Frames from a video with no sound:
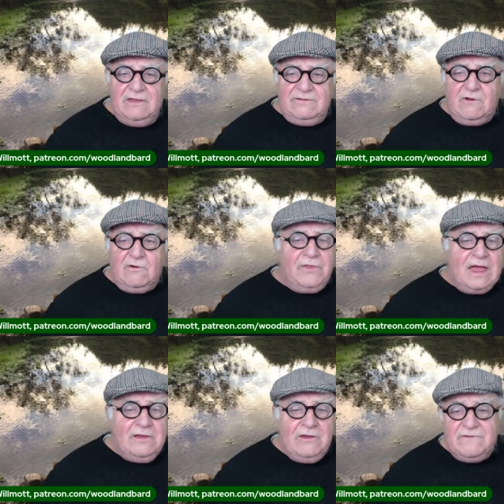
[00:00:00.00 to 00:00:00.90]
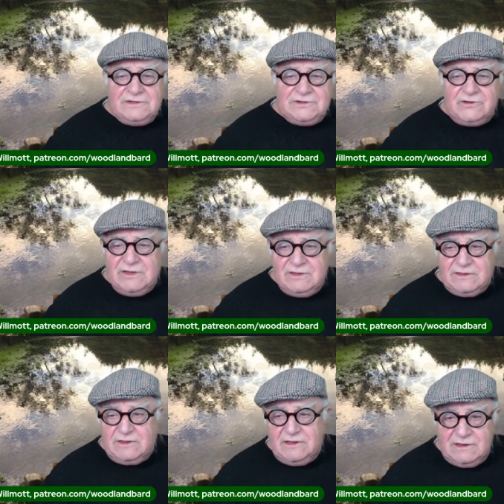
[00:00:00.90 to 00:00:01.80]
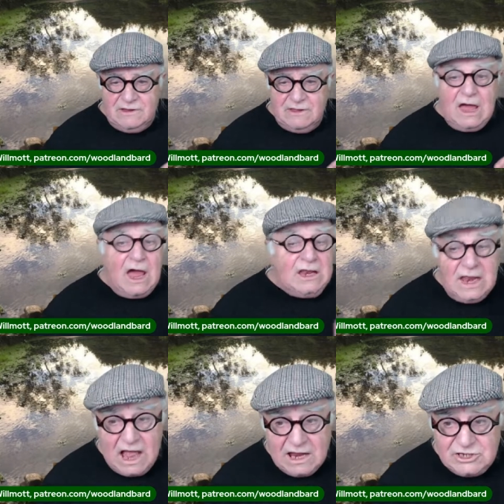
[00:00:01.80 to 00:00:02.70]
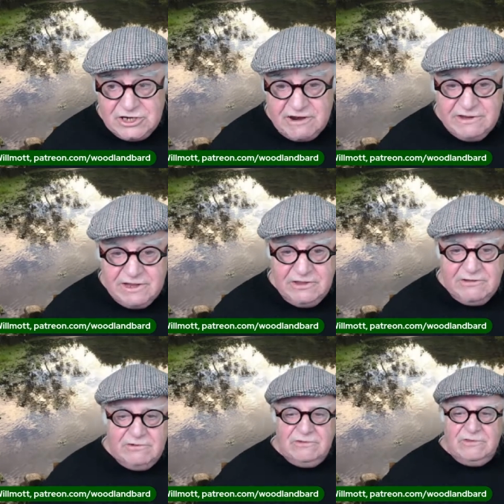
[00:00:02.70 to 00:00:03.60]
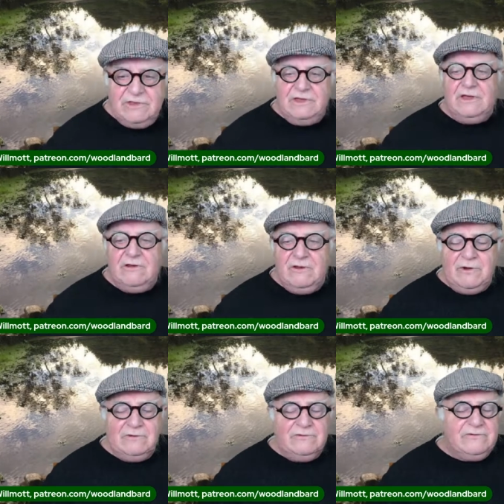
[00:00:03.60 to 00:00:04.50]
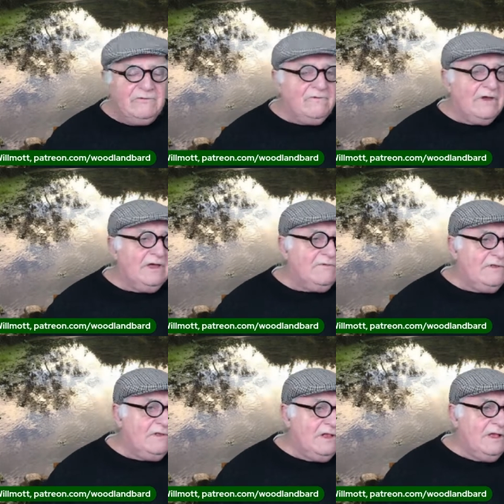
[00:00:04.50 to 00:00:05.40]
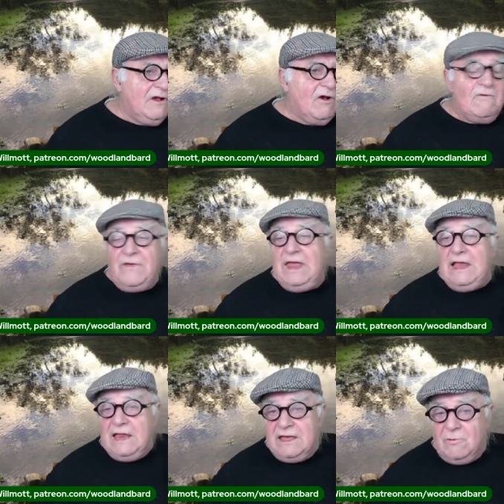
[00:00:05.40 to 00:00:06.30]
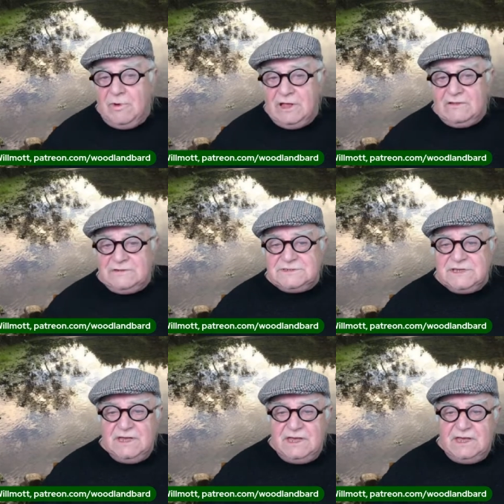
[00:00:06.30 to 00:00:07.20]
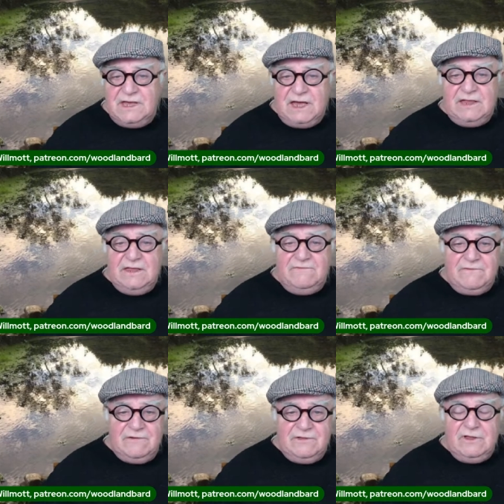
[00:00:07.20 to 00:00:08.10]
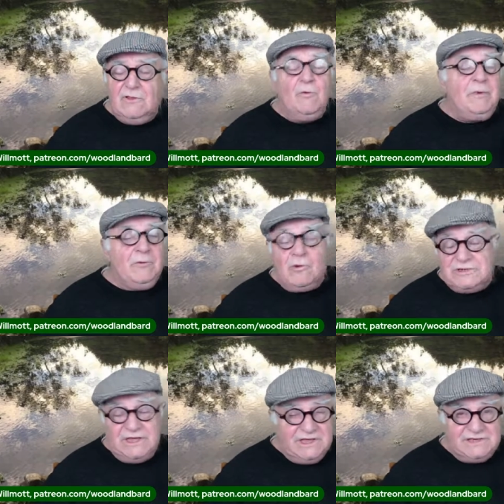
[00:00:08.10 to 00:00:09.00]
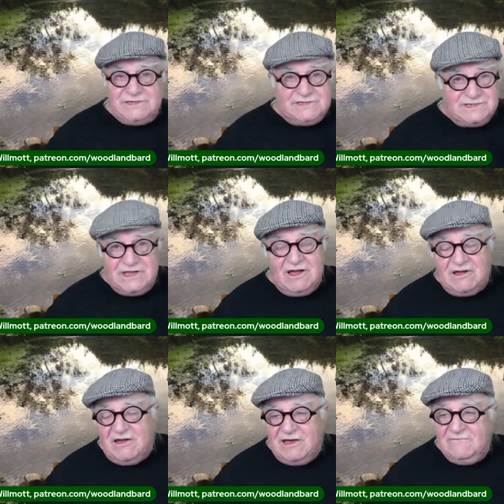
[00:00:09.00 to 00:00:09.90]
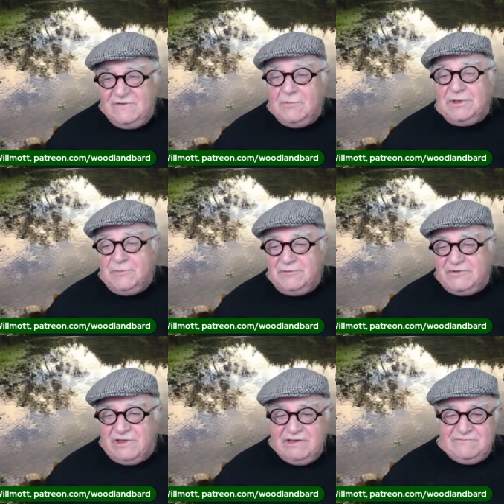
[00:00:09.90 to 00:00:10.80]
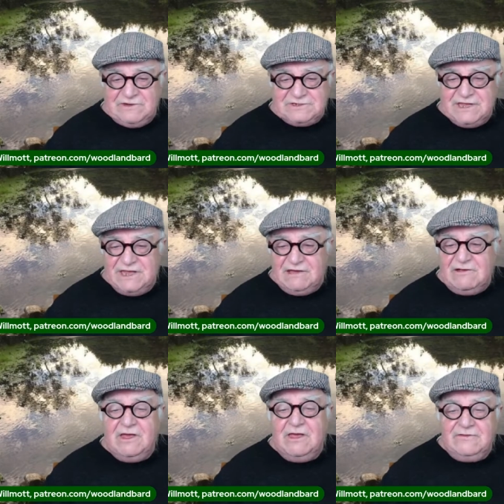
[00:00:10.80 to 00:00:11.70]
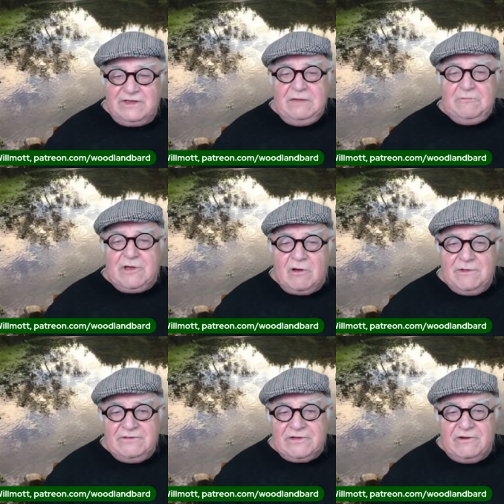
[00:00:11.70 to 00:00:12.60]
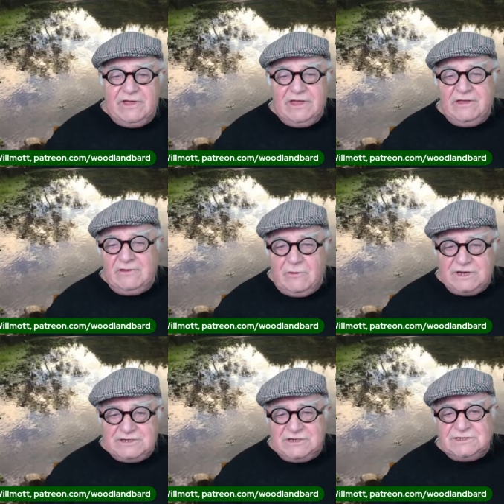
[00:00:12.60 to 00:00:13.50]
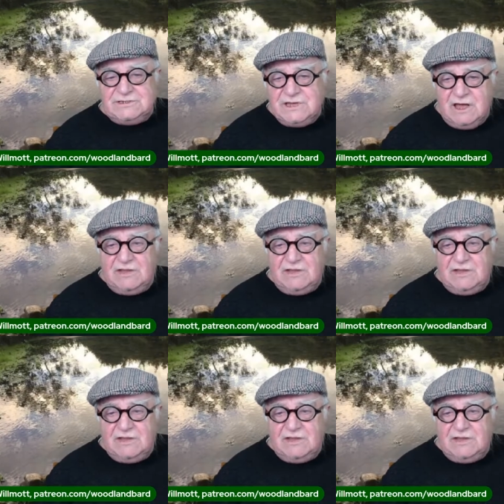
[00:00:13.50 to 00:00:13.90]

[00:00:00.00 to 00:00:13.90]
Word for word: So thank you. I've enjoyed uh, at last sharing you the Holy Wells Revival of Healing at Wells. And if uh, you'll all be watching this as an archive. Nobody was live just now. So keep the comments going and questions.